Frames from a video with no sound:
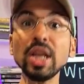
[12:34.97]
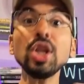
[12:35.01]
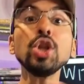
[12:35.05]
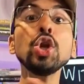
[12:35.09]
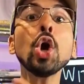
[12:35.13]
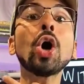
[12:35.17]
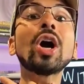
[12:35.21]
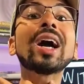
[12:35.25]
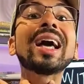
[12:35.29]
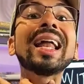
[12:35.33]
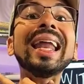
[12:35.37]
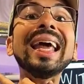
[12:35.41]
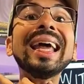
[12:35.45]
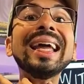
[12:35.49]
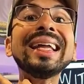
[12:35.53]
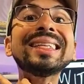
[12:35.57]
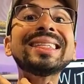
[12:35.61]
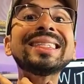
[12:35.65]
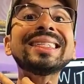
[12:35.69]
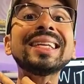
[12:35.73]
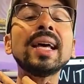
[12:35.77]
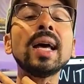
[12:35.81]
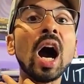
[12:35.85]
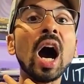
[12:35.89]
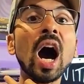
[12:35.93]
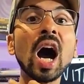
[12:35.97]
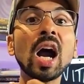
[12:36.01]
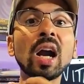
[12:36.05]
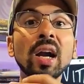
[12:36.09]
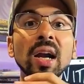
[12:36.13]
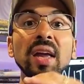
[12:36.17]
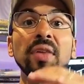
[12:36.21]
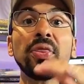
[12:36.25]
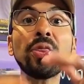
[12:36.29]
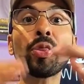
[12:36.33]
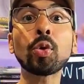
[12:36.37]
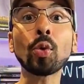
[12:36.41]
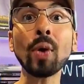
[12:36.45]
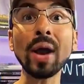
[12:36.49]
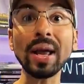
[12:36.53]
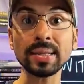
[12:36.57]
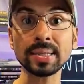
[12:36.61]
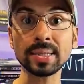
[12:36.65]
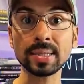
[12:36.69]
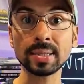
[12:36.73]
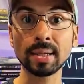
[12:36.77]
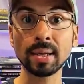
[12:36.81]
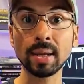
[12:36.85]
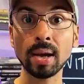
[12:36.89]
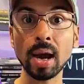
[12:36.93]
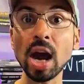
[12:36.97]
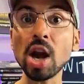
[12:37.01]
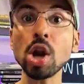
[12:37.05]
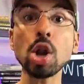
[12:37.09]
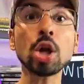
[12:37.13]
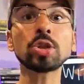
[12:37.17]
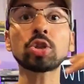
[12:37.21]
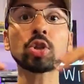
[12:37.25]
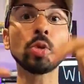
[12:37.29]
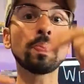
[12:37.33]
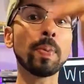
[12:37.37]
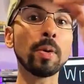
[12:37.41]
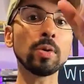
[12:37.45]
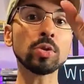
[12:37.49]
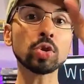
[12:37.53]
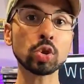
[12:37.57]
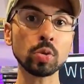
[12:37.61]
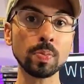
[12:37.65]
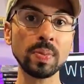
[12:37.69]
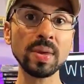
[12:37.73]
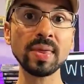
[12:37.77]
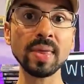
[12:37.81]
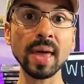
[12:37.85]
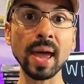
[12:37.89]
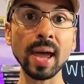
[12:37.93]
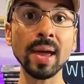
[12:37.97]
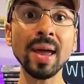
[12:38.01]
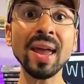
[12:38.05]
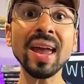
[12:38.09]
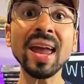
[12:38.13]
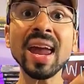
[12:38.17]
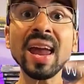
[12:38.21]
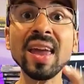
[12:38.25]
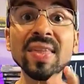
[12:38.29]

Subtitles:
in your glands are a threat, are not supposed to be there.